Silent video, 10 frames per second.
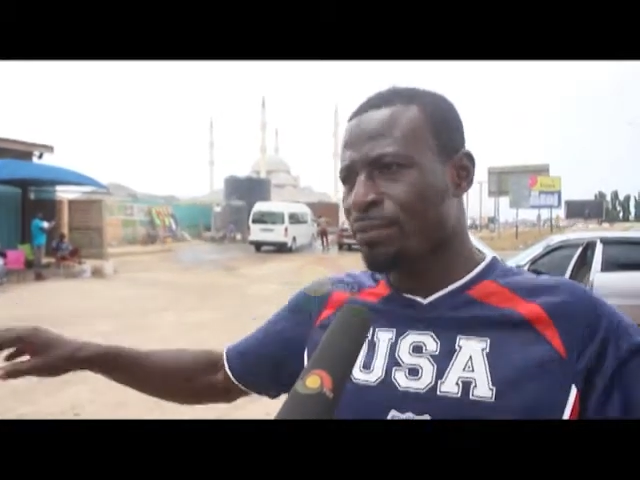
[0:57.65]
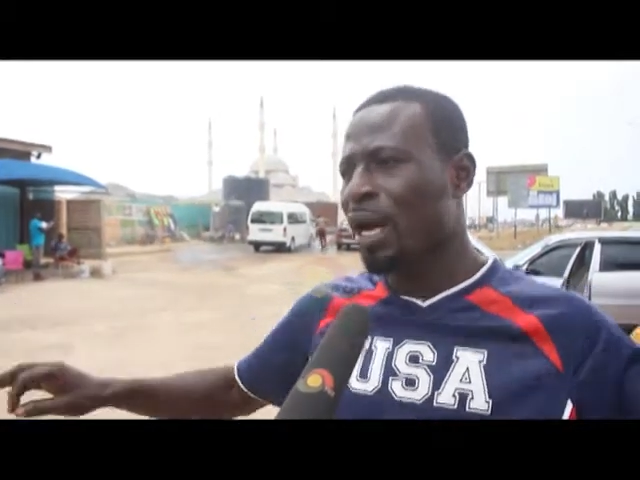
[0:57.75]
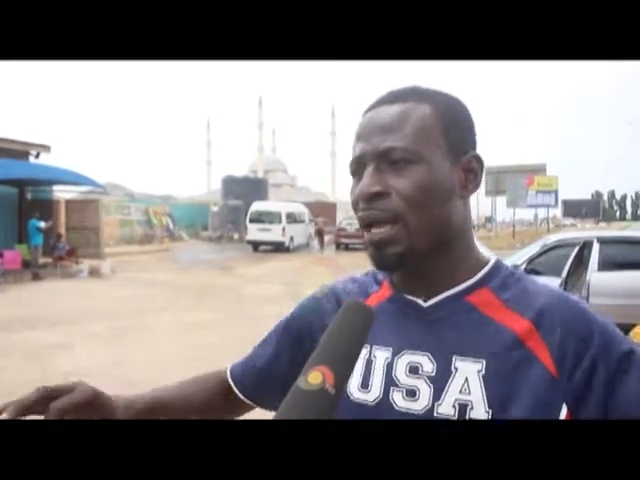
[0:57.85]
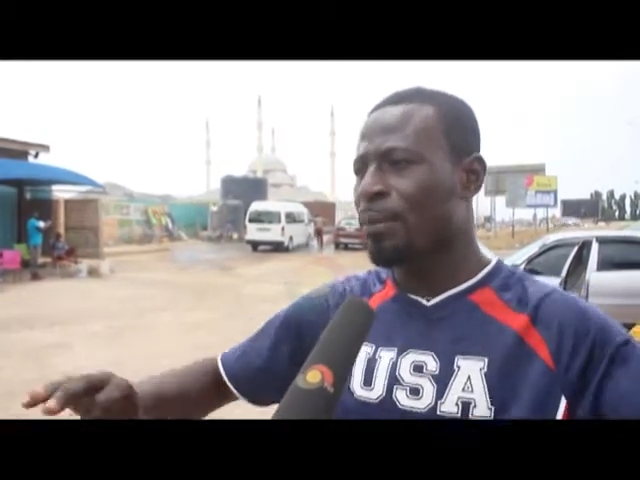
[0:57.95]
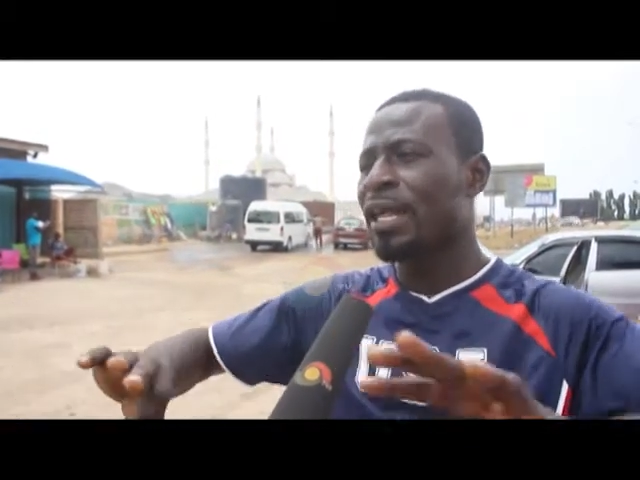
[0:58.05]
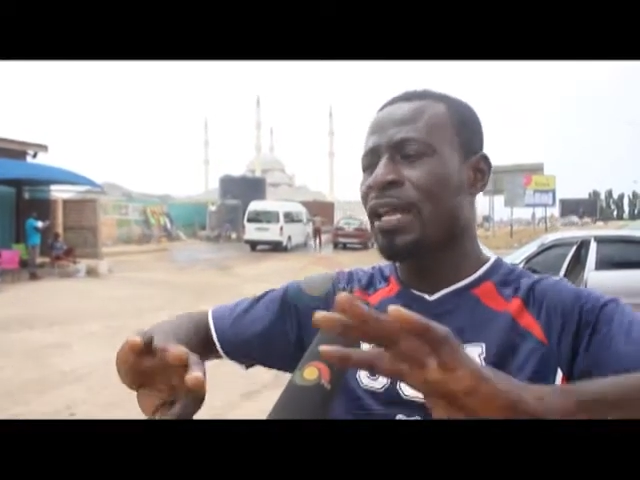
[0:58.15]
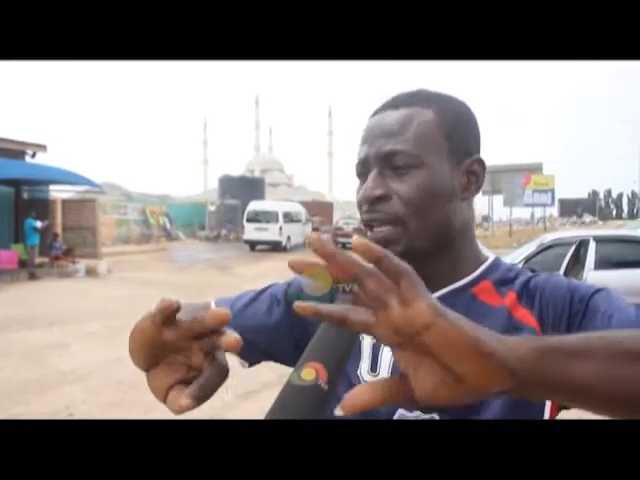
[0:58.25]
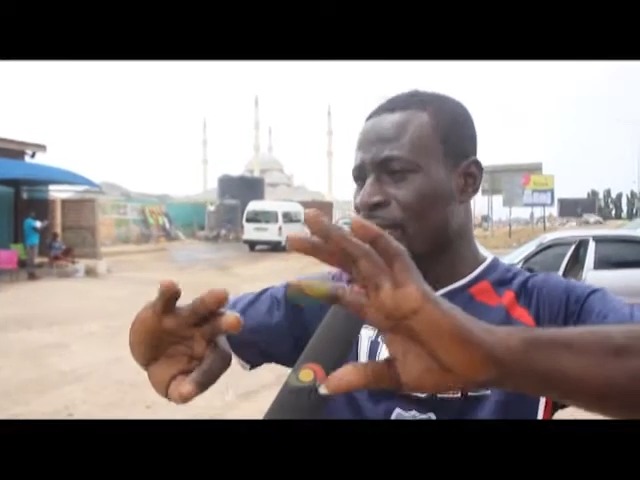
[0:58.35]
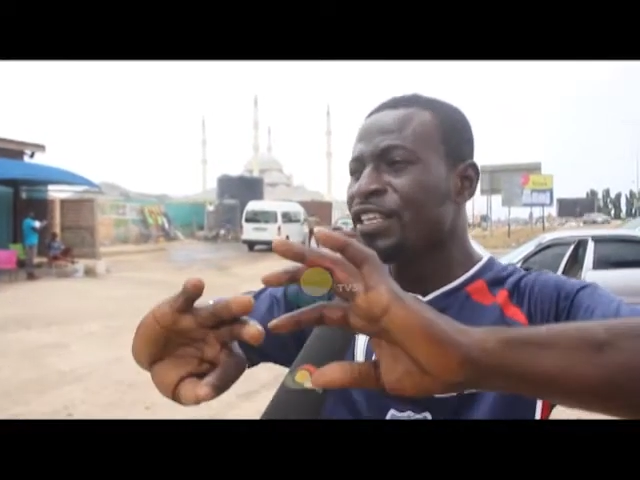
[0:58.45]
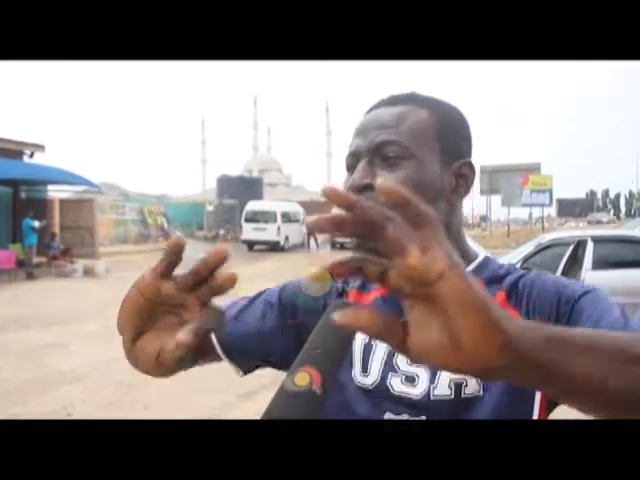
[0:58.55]
in my bed
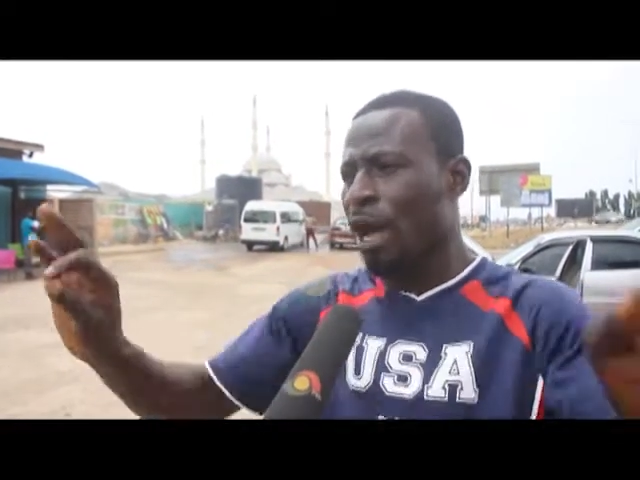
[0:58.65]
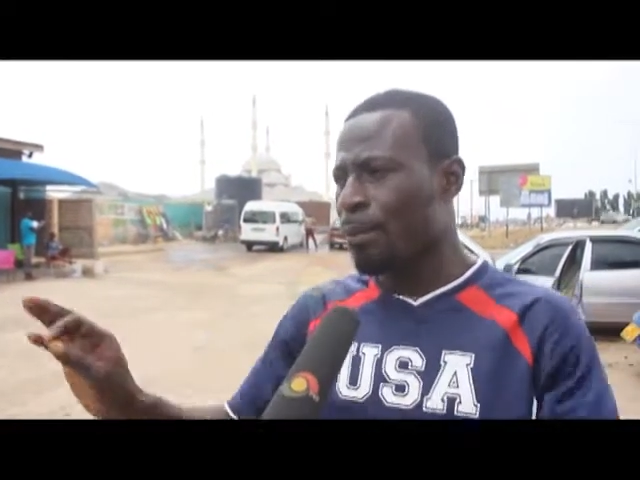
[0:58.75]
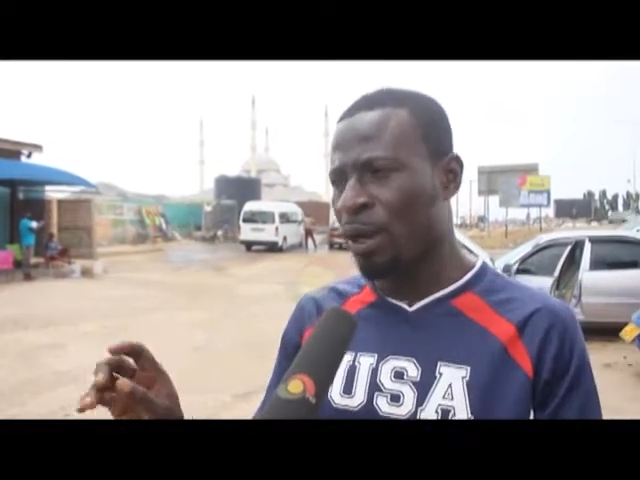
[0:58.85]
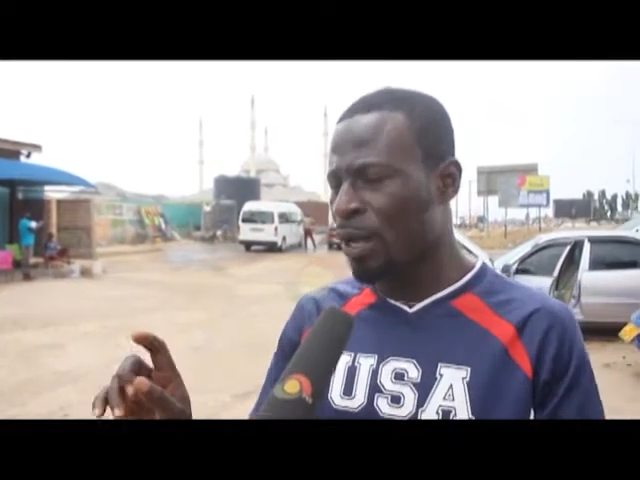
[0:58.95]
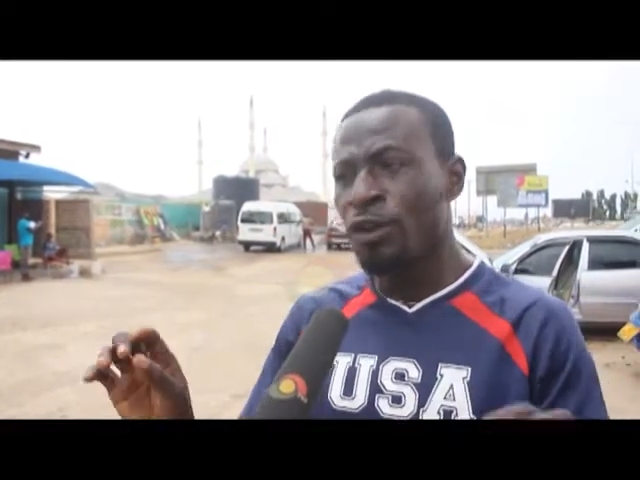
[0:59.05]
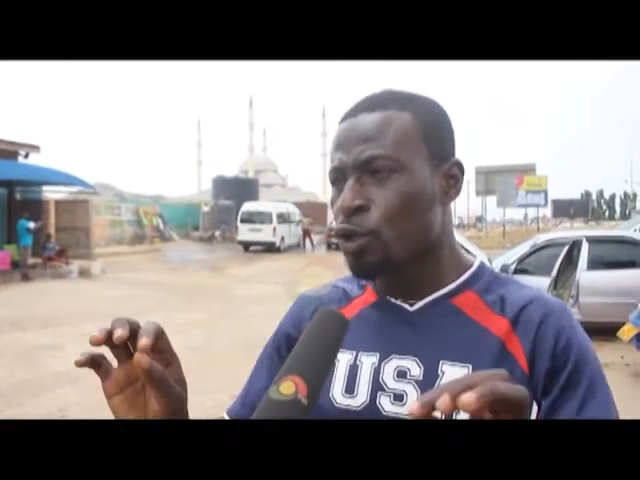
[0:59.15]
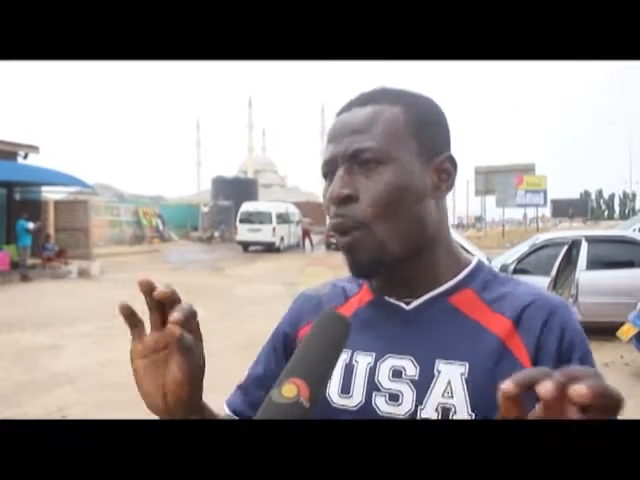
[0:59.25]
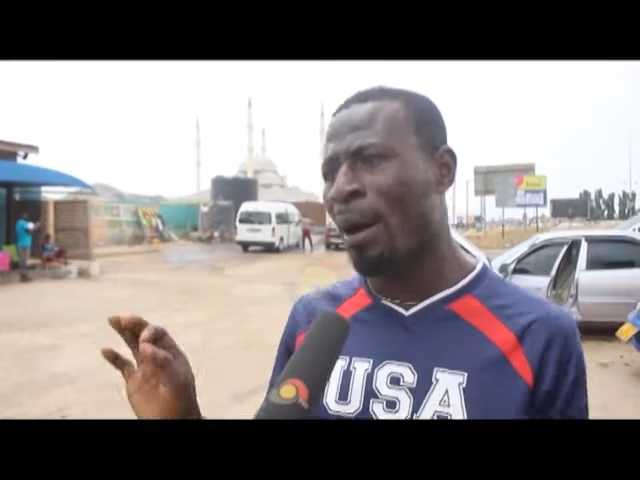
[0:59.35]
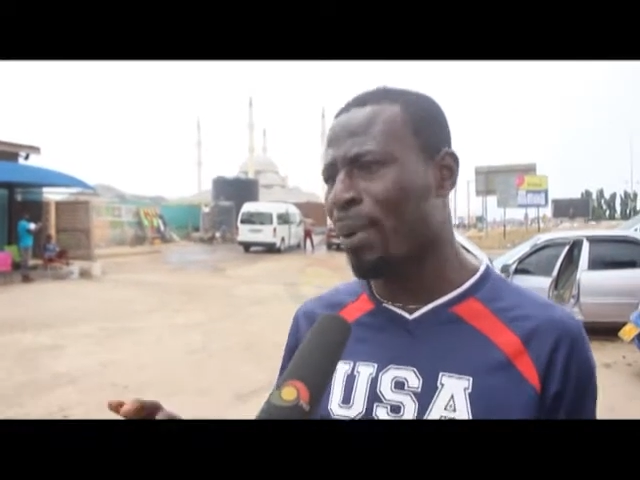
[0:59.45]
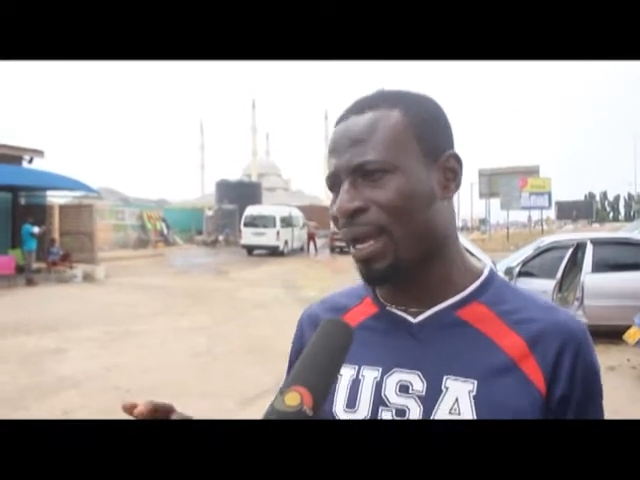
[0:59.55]
and do
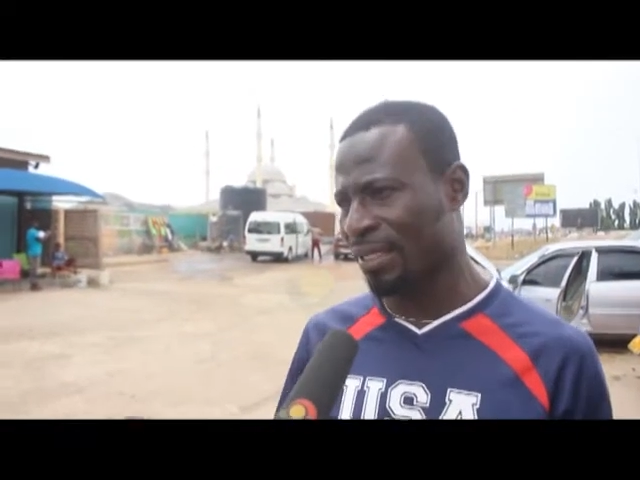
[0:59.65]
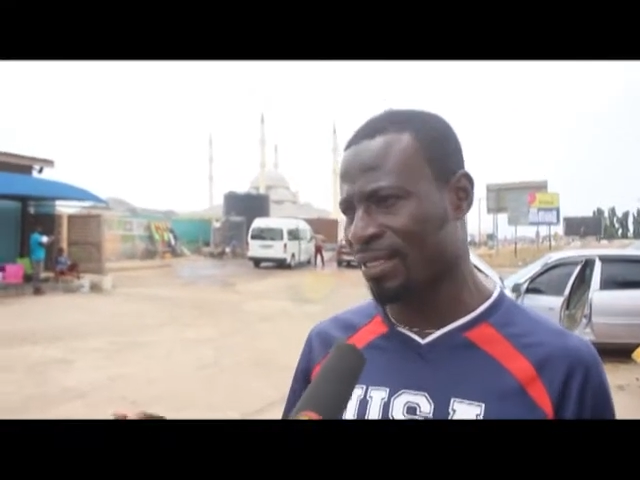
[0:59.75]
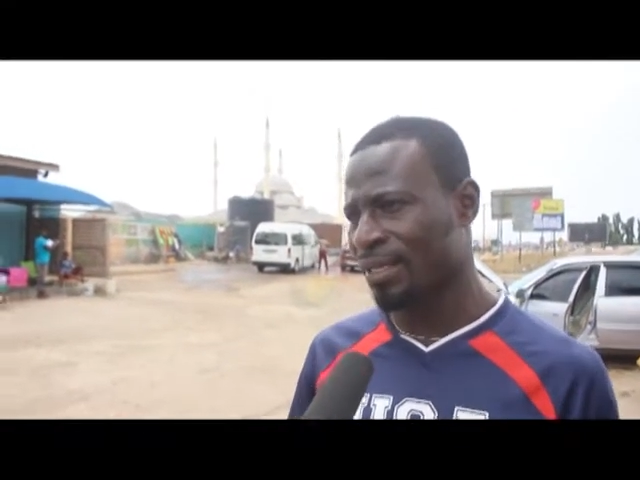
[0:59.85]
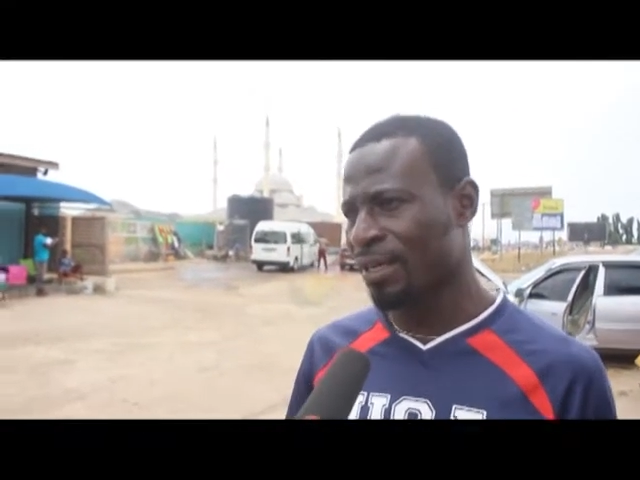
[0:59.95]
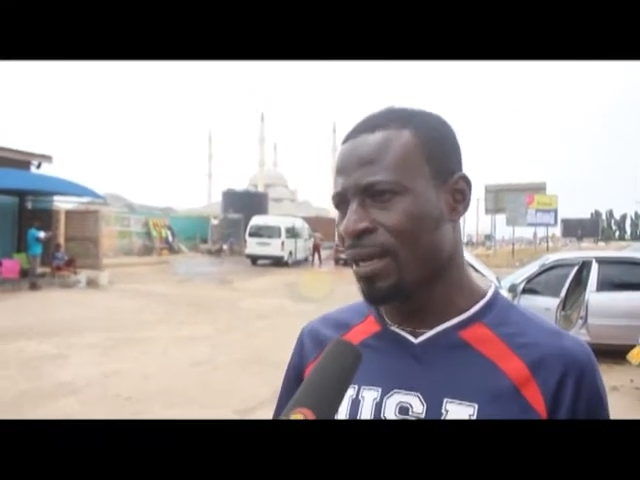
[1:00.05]
one bucket.